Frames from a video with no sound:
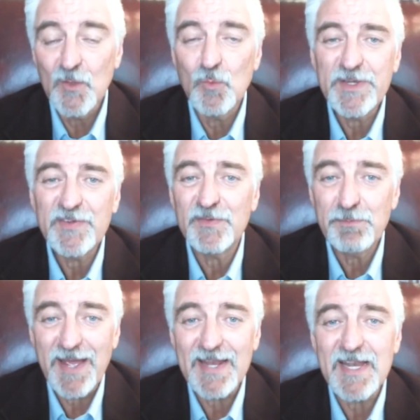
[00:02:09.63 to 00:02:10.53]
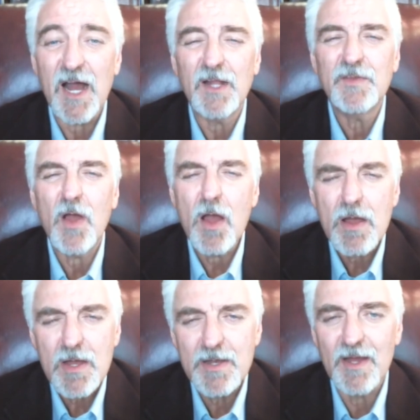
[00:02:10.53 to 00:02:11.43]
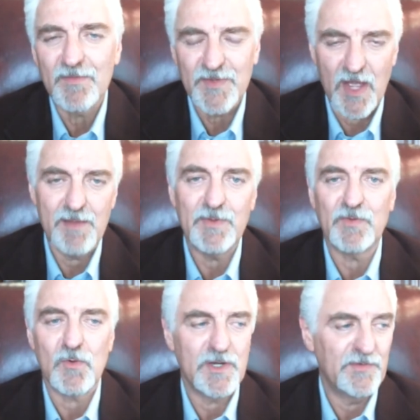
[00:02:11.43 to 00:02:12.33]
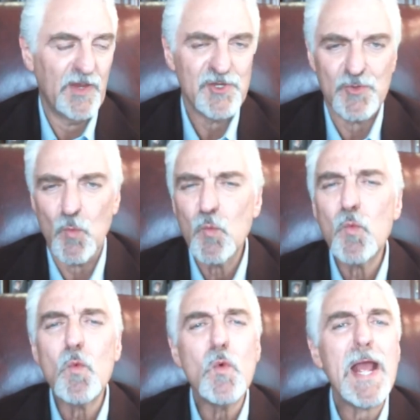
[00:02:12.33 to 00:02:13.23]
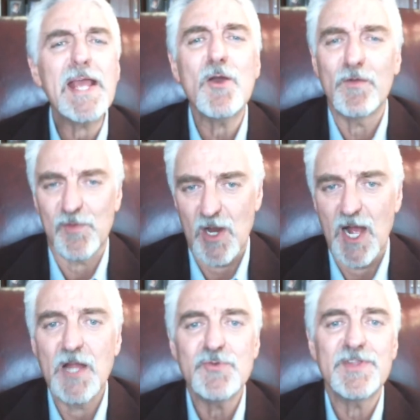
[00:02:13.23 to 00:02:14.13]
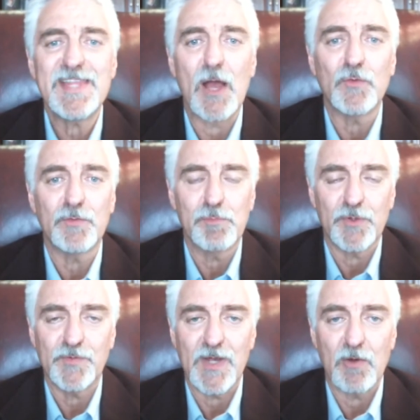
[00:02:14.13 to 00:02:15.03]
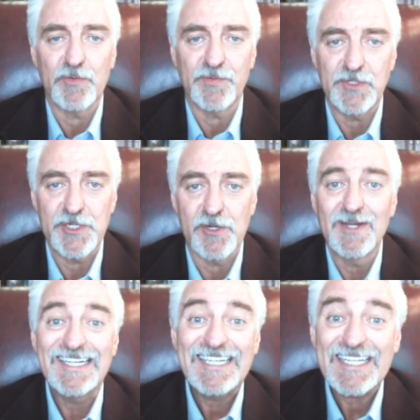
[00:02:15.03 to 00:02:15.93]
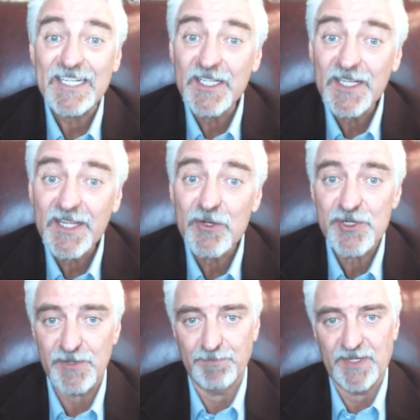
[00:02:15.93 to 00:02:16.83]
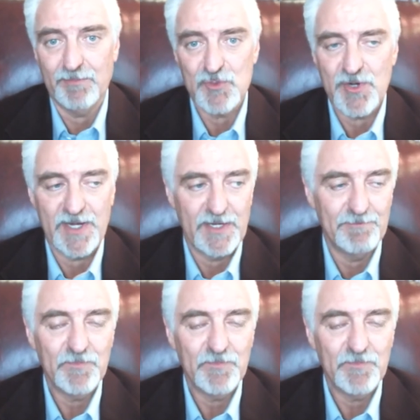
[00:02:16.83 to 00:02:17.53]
We spend a ton of time as an organization, way over 100,000 person hours a year in leadership team training.